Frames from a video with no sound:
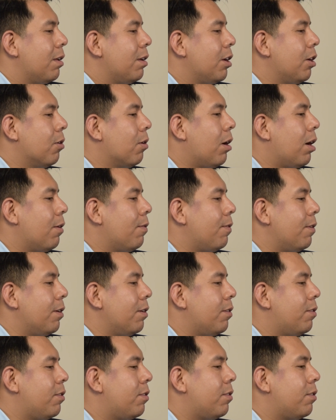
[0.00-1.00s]
your
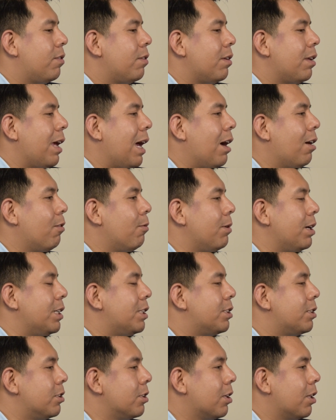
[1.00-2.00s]
office
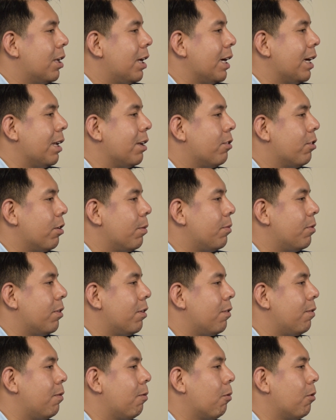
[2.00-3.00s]
outreach look like in terms
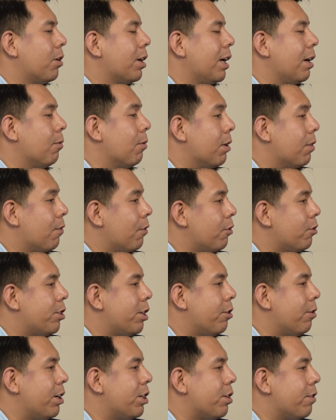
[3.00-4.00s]
of working with first
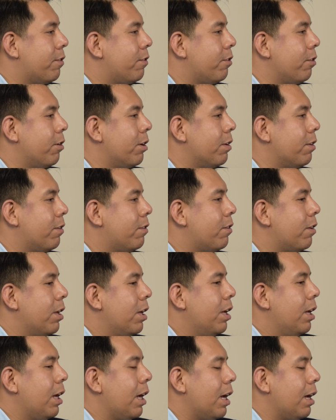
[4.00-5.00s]
generation students
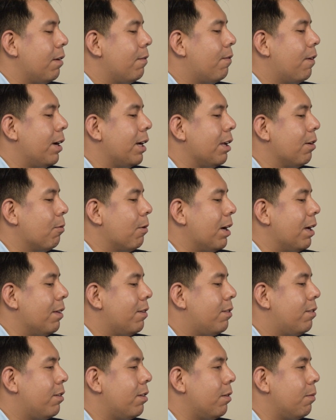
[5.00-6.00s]
mm-hmm. and finding
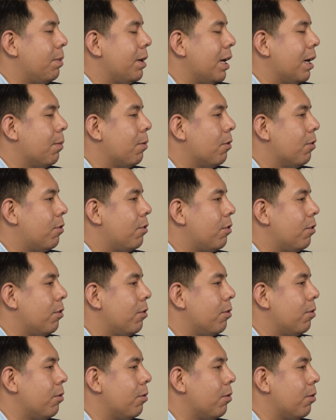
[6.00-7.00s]
ways to be able
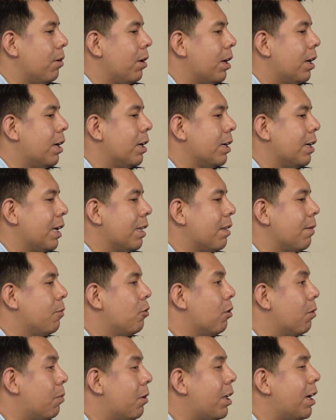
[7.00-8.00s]
to uh, get them
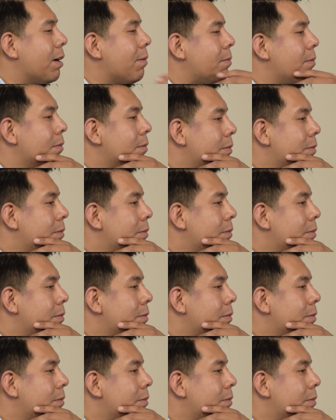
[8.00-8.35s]
to apply?